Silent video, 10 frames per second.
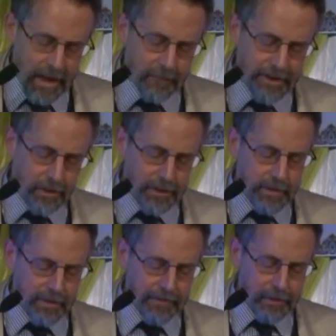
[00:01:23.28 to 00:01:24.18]
And we do
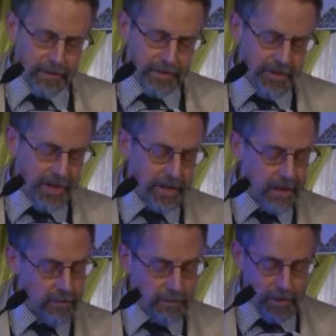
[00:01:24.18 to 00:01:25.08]
this with a view to
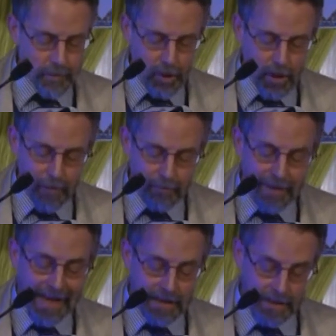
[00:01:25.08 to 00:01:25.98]
suggesting it was much more
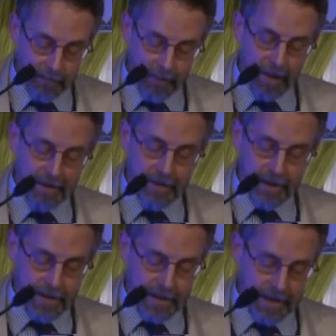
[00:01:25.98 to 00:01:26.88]
complex than we might
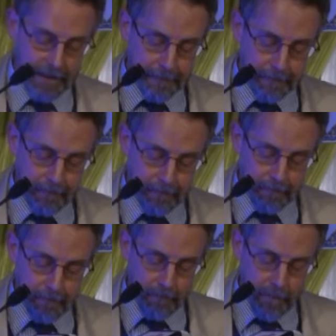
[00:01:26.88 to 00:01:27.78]
think today.
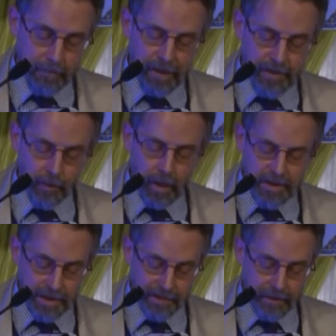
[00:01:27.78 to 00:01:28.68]
And because it
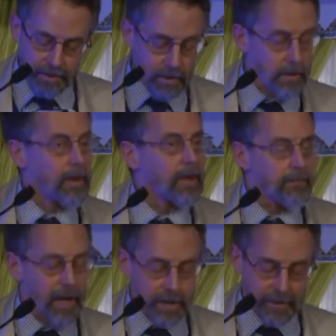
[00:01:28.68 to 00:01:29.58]
was different
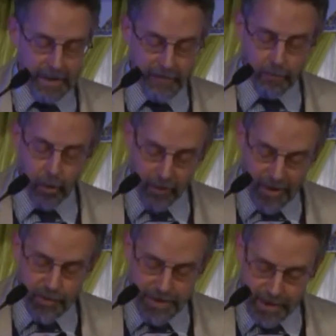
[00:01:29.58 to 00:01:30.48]
and possibly even more
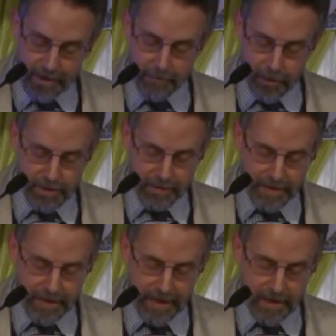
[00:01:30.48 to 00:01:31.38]
interesting than most of
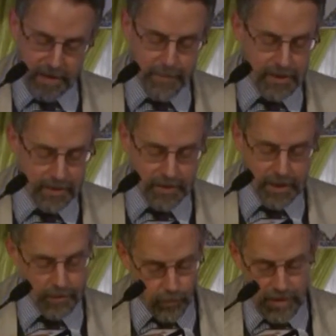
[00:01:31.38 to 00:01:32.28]
us think, especially
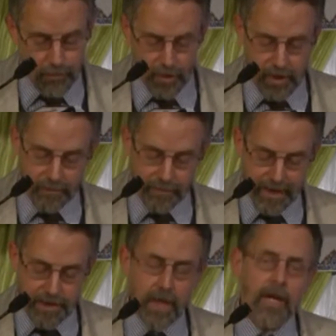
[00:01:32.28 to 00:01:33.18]
because it was more
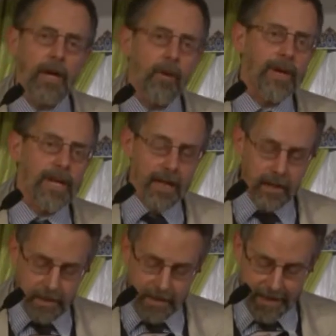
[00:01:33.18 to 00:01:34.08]
complex, we
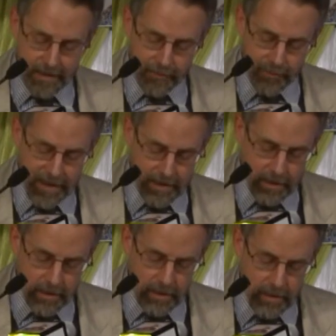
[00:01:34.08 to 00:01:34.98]
cannot take the
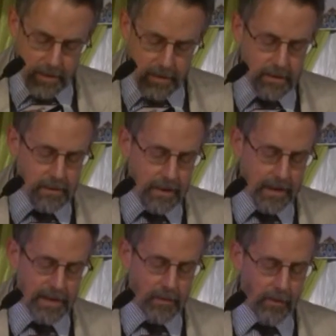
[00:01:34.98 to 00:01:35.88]
present,
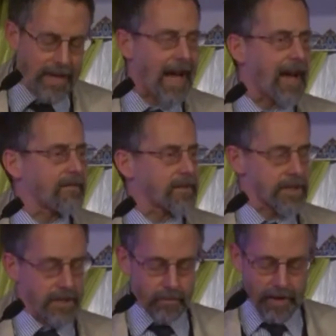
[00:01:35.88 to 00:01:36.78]
that is what we have and
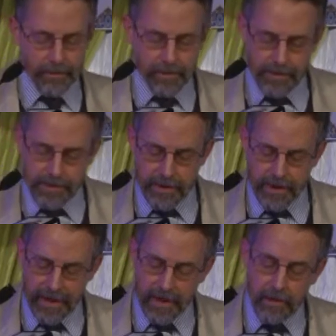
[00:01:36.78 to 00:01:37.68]
see around us
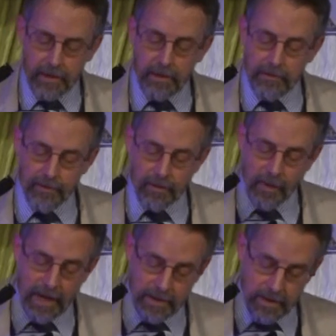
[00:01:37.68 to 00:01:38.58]
today, for
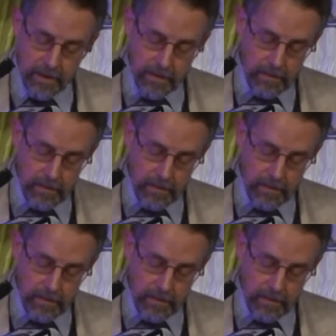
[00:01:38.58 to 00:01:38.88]
granted.